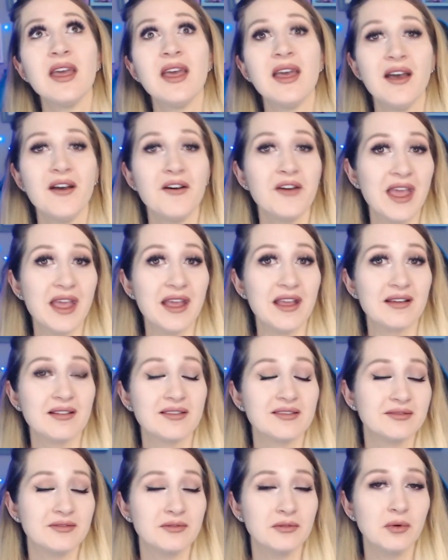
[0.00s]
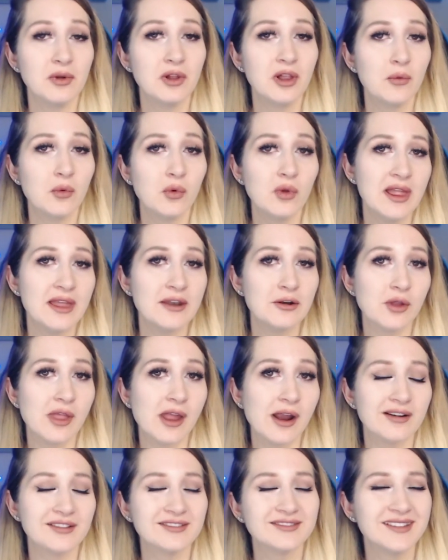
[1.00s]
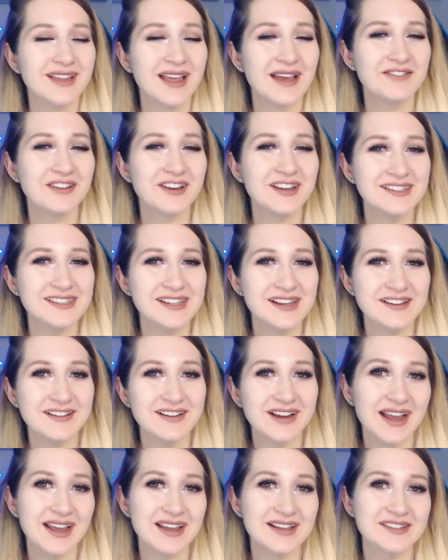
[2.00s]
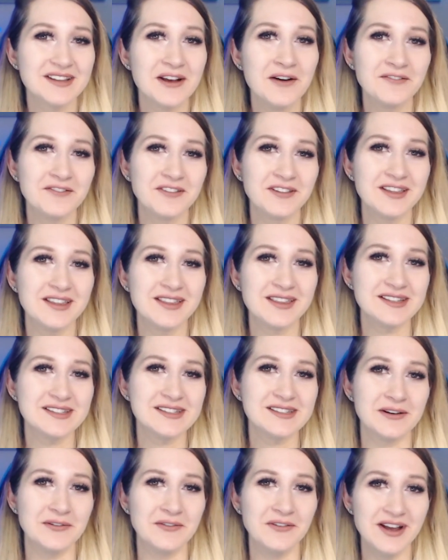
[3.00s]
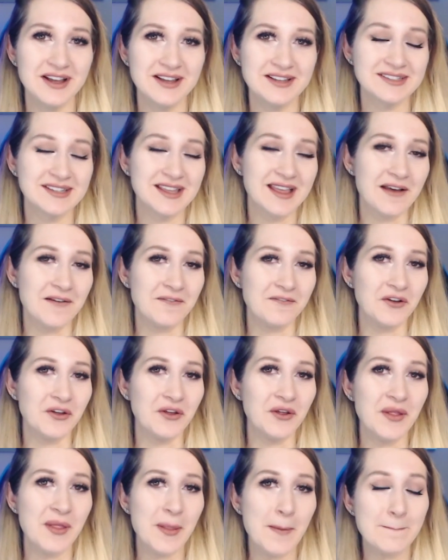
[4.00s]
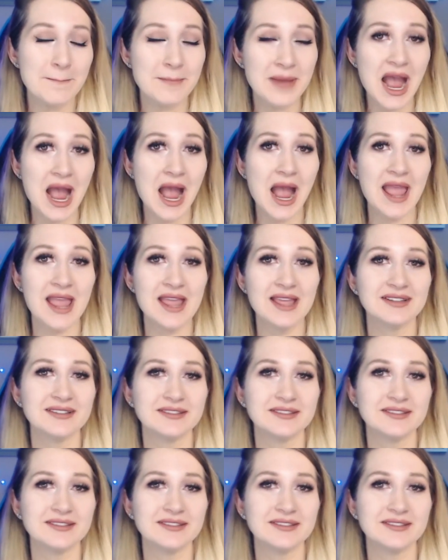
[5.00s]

Okay. We'll end her there. Have a good day, you guys. Hopefully this was helpful. Bye.